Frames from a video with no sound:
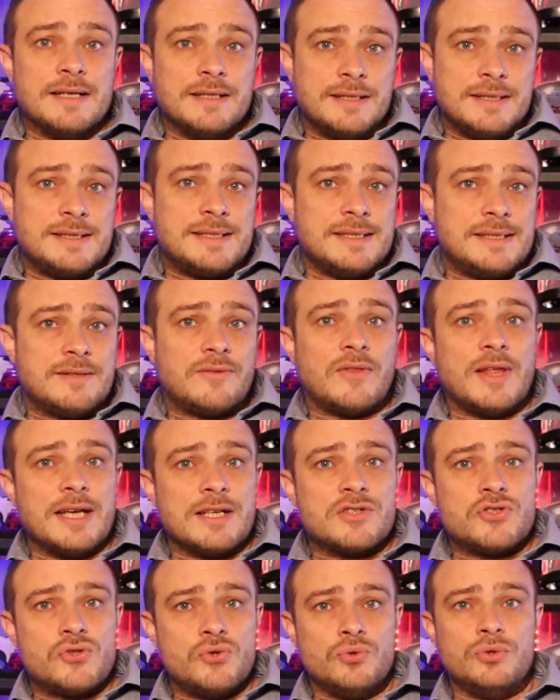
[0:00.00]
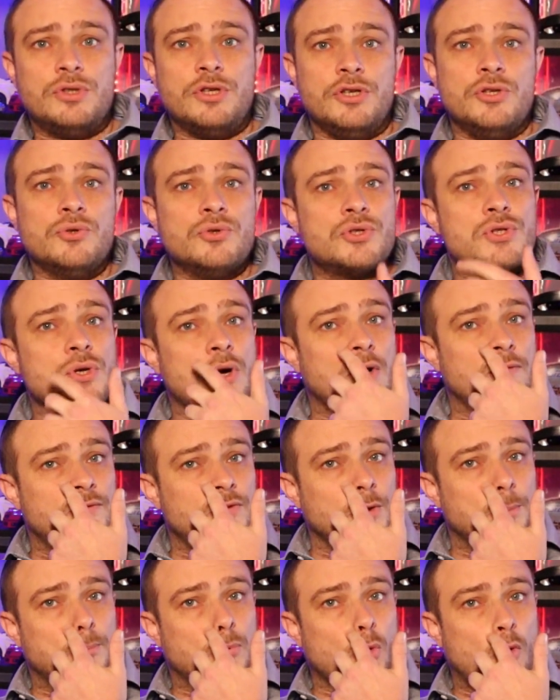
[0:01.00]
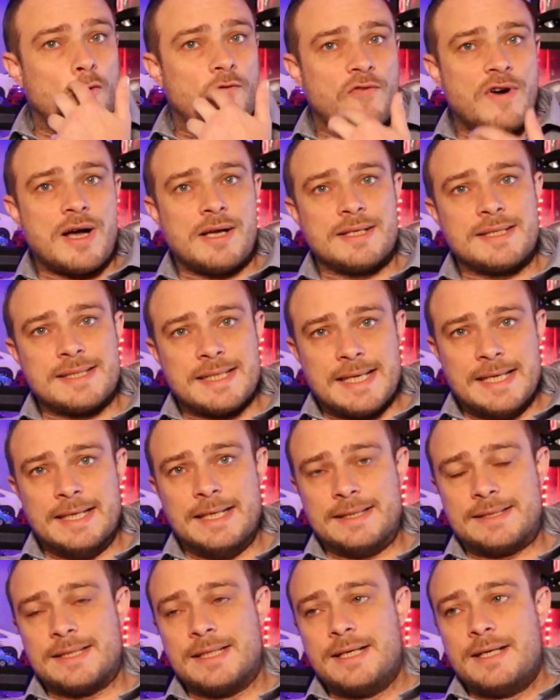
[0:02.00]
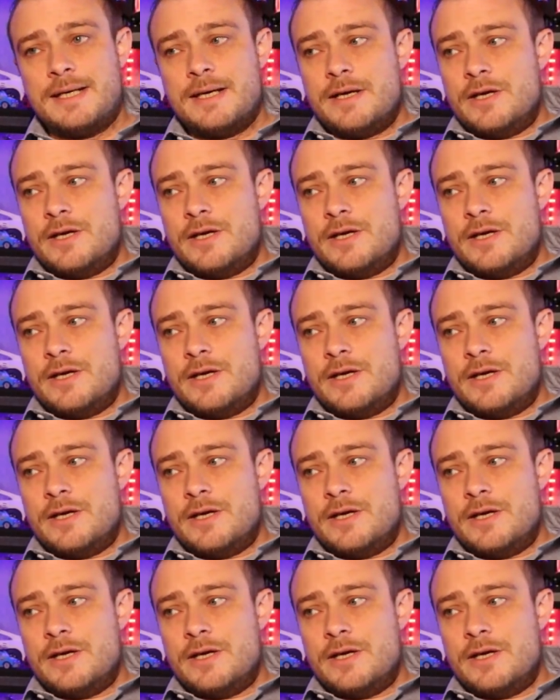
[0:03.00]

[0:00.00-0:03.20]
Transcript: and this is thanks to the use of the profiles in it.